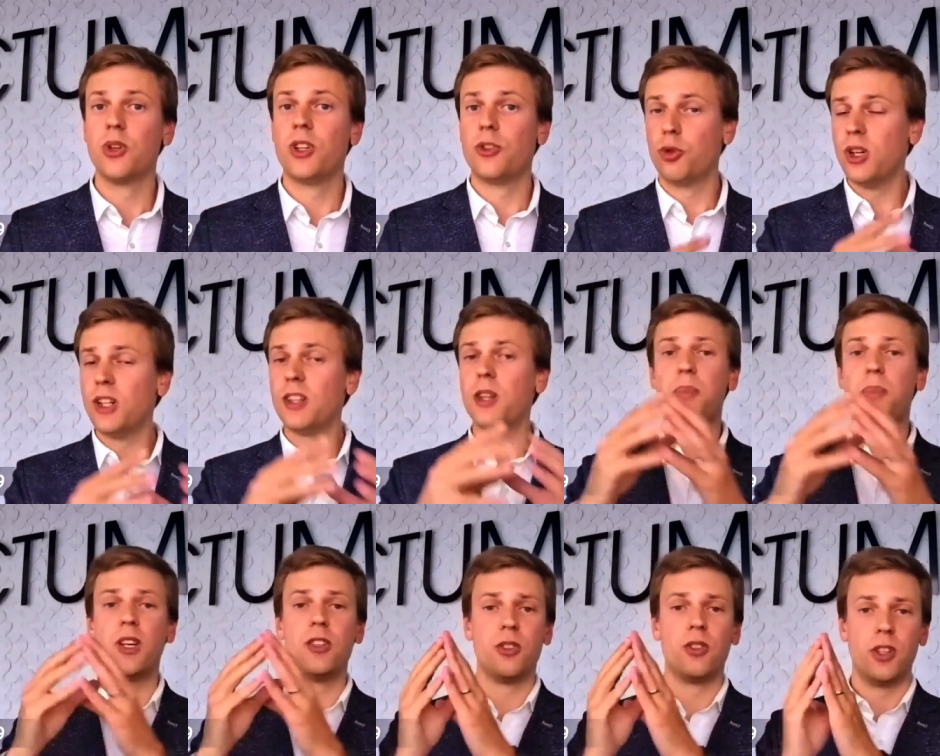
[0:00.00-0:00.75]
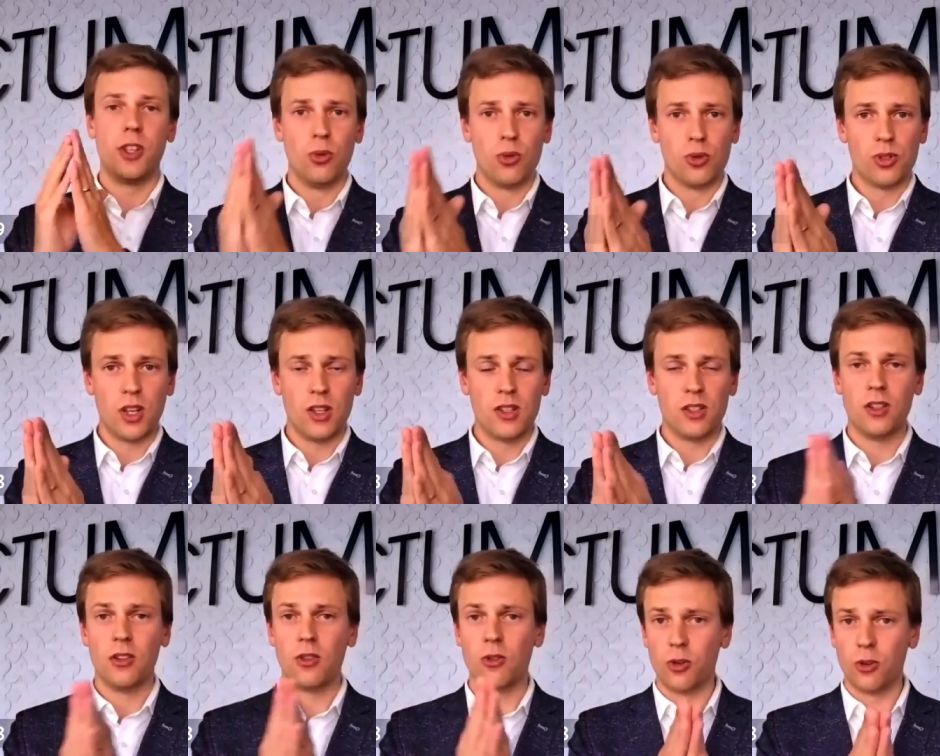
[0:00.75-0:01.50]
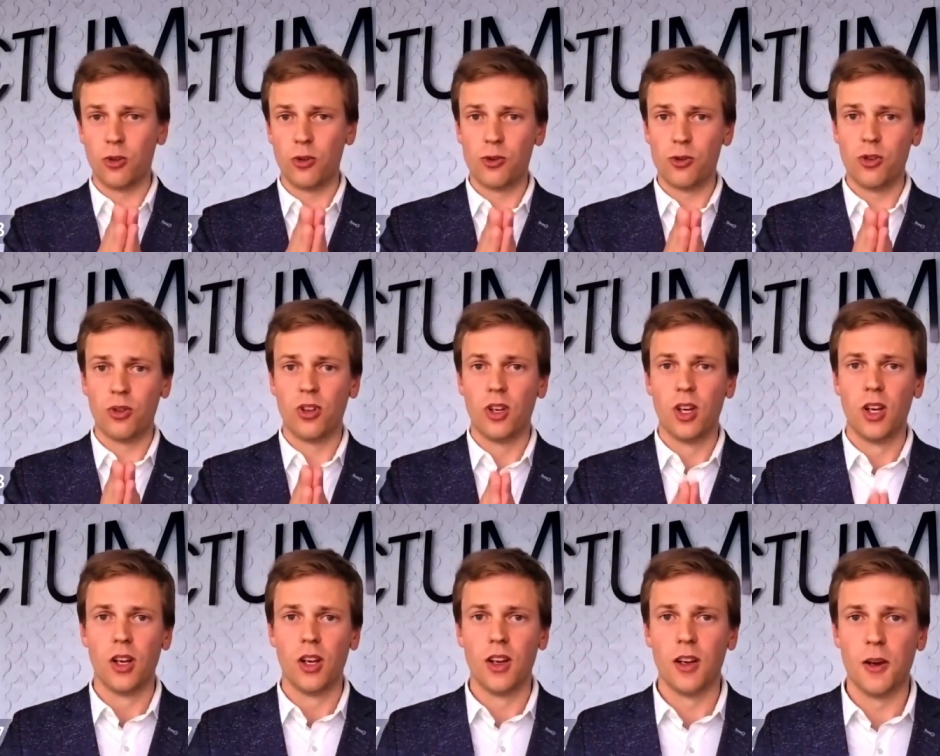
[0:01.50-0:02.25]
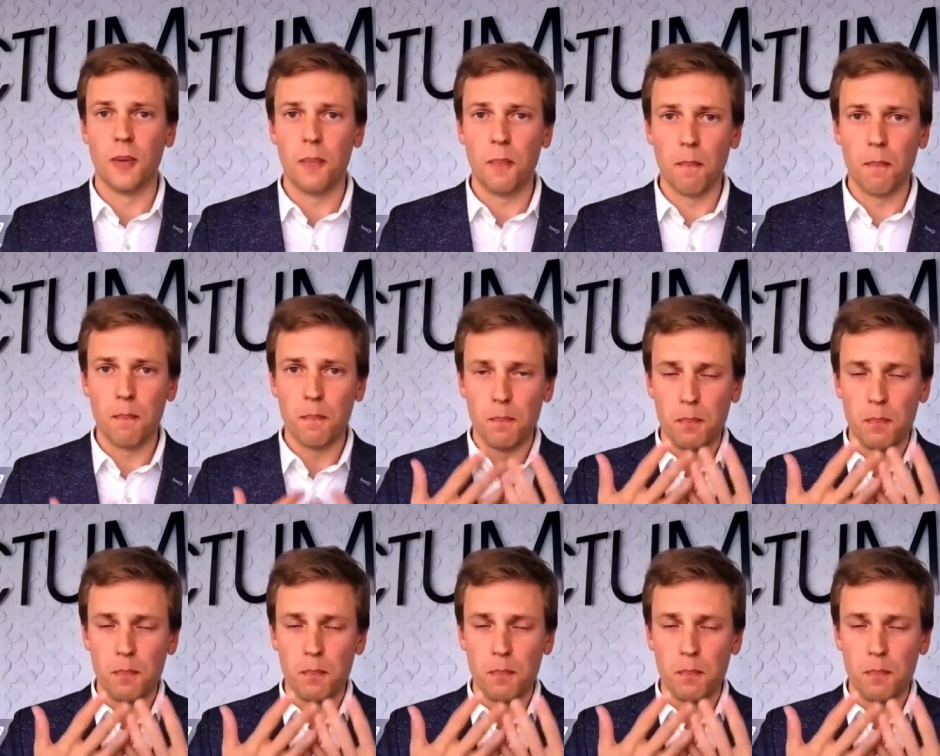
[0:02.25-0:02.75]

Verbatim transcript: So it really depends on the use case. In conclusion, uh,